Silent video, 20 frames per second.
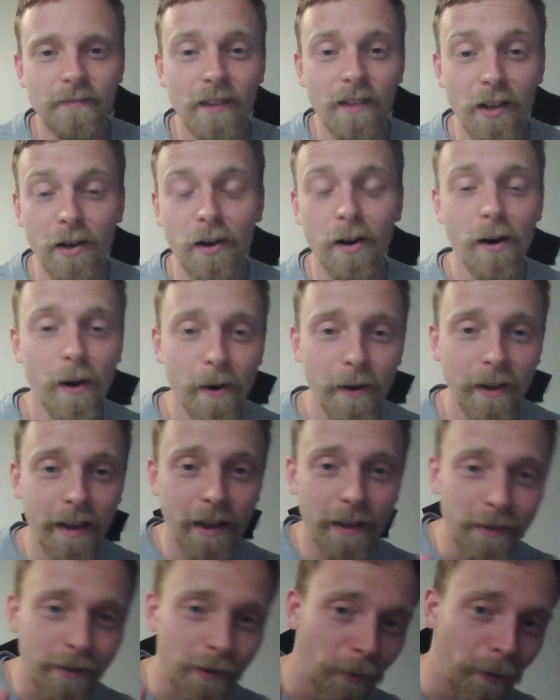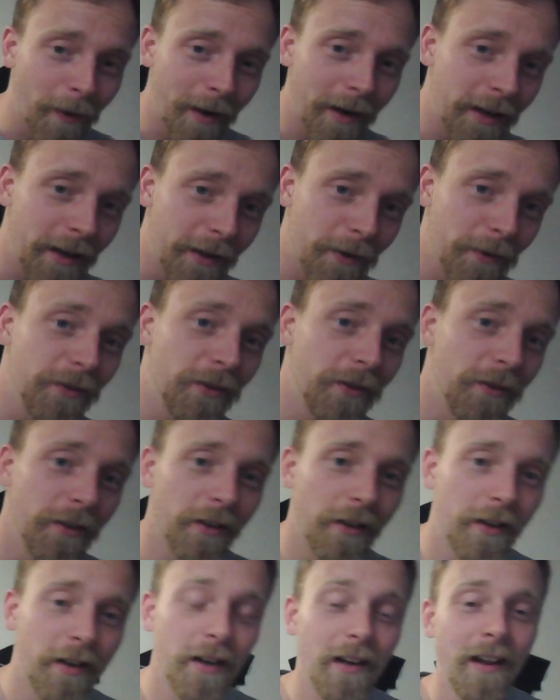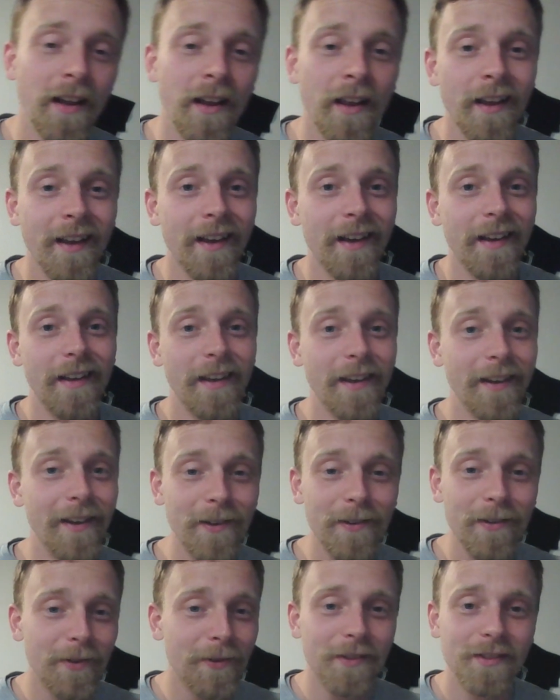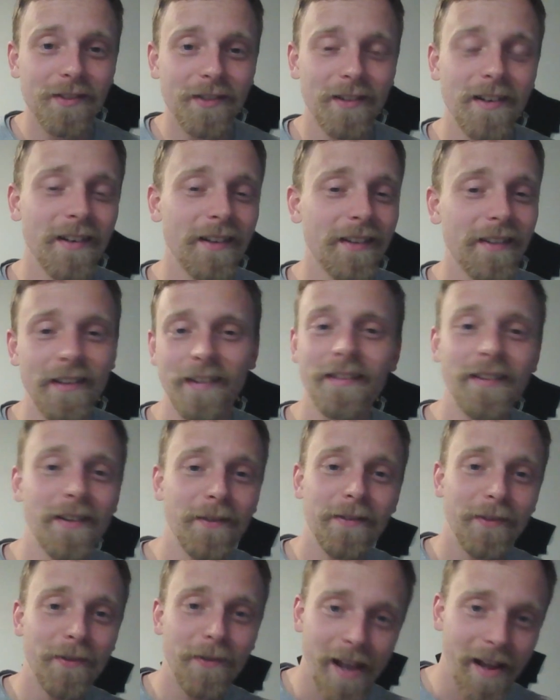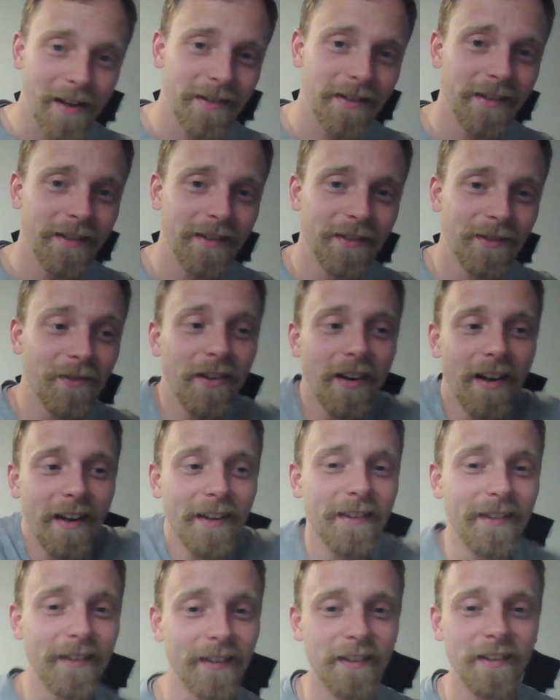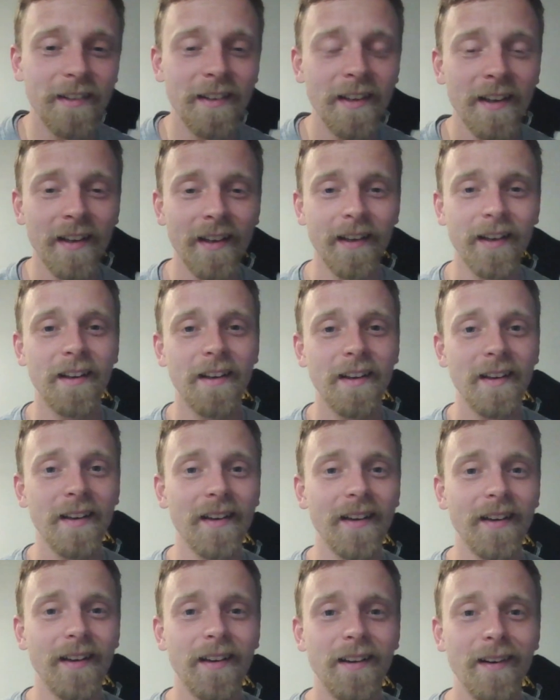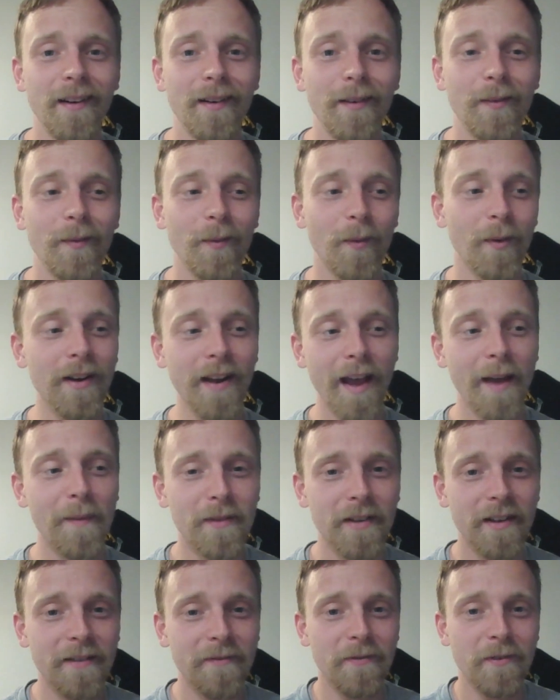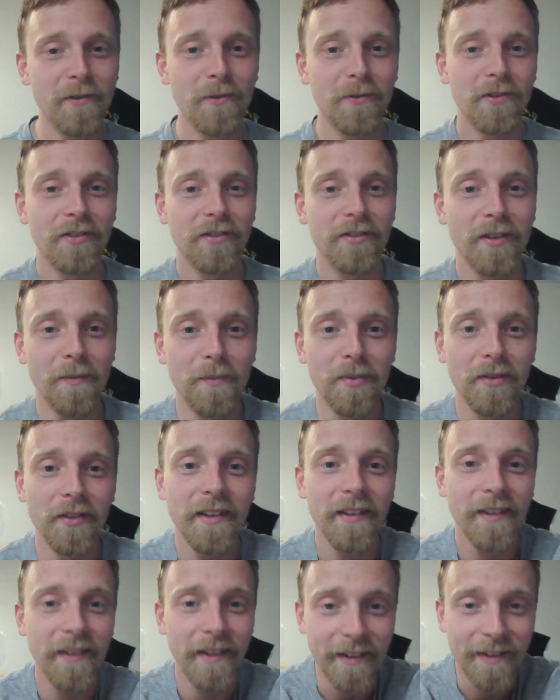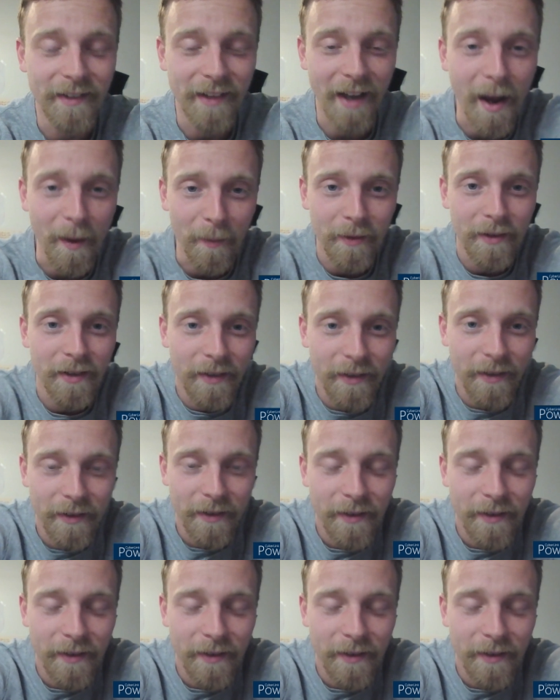the car, you hit the radio, turn it on, you hear those songs, they sound so catchy, so nice, and what happened if you just completely stopped?